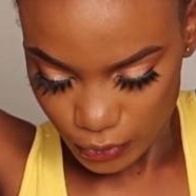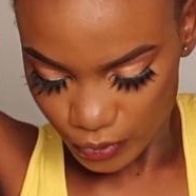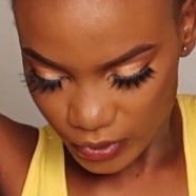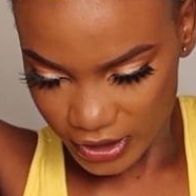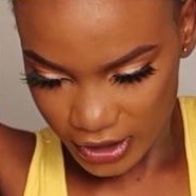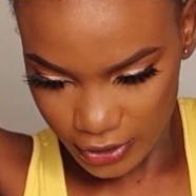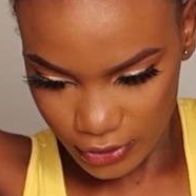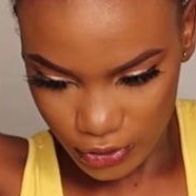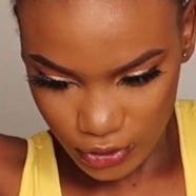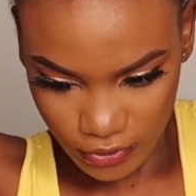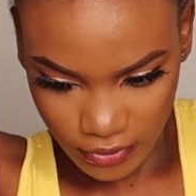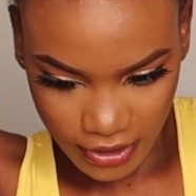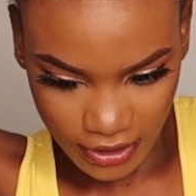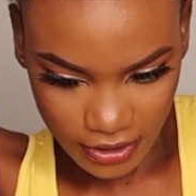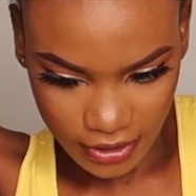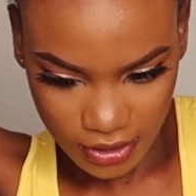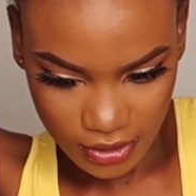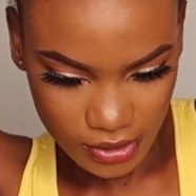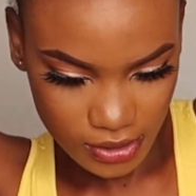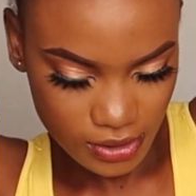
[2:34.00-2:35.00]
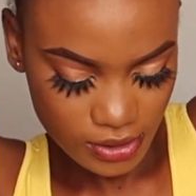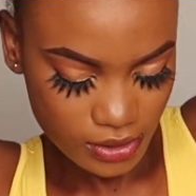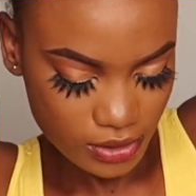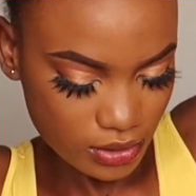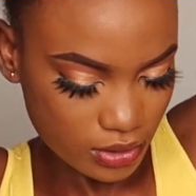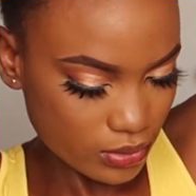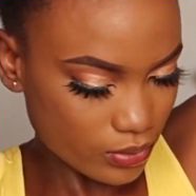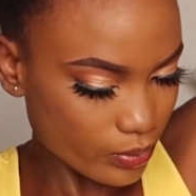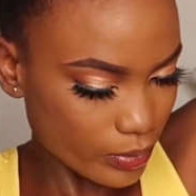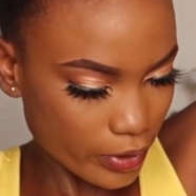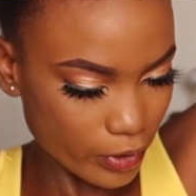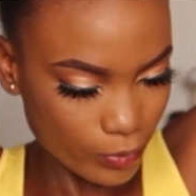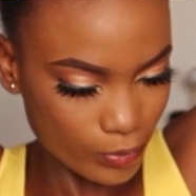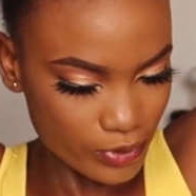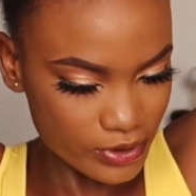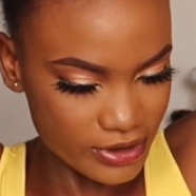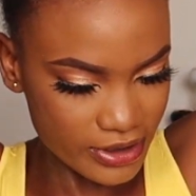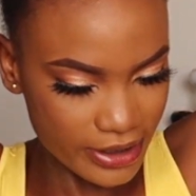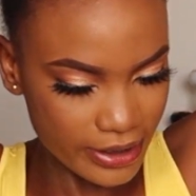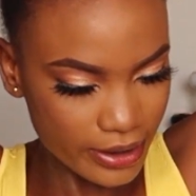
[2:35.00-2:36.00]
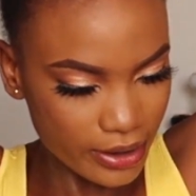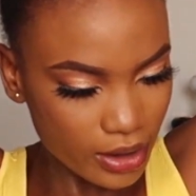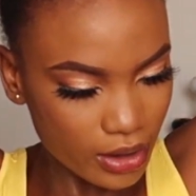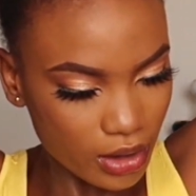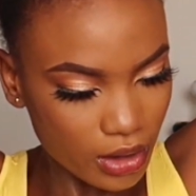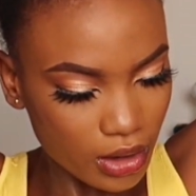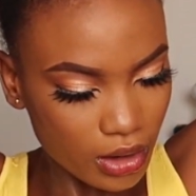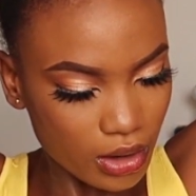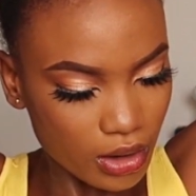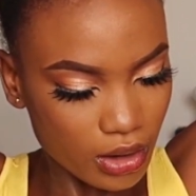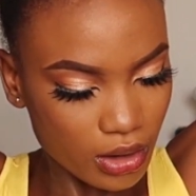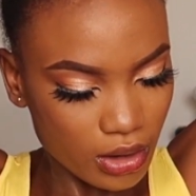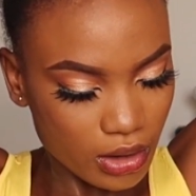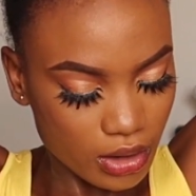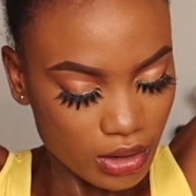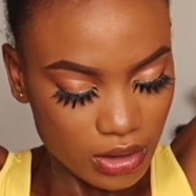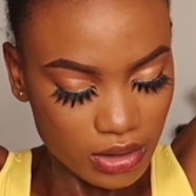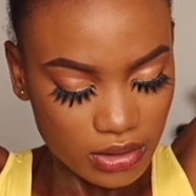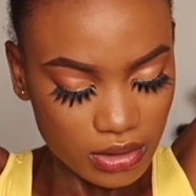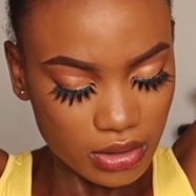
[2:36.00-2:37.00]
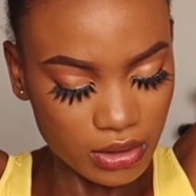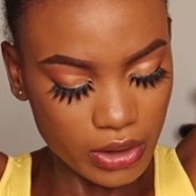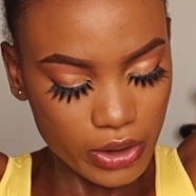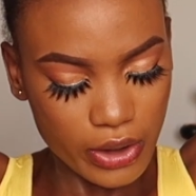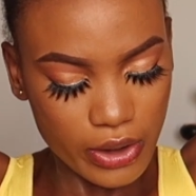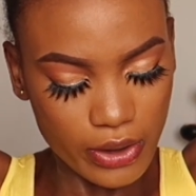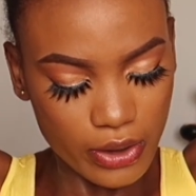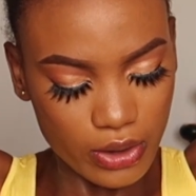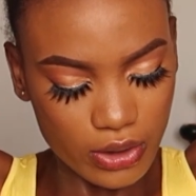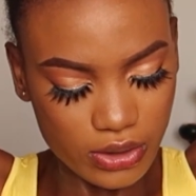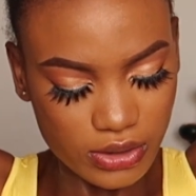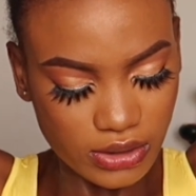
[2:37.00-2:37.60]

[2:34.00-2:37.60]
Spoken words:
You can do it. Almost there. No.